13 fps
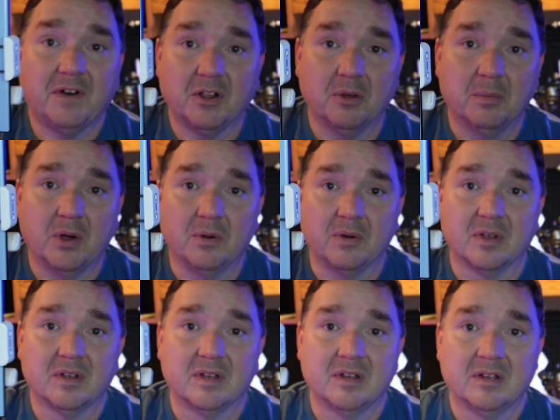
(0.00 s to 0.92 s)
follow
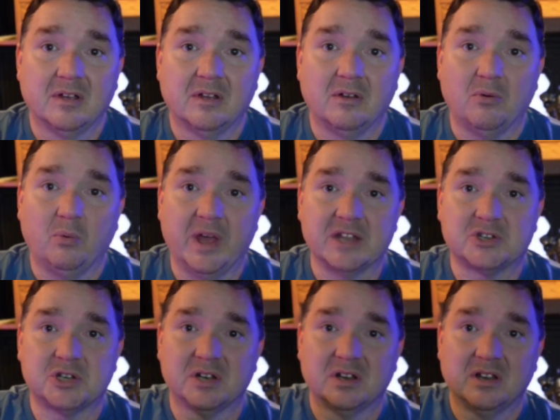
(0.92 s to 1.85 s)
mode,
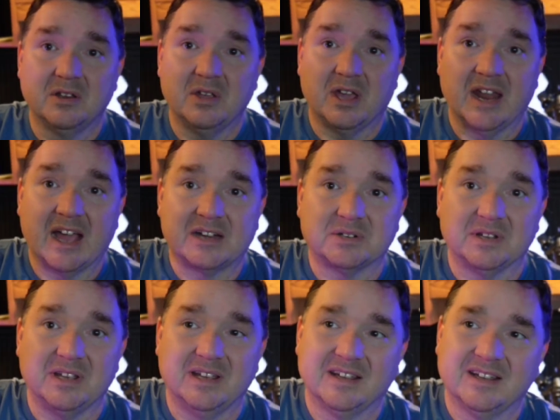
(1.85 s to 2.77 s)
which you can
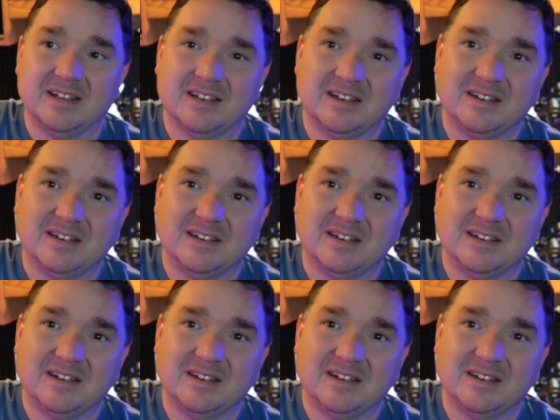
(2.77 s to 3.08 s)
actually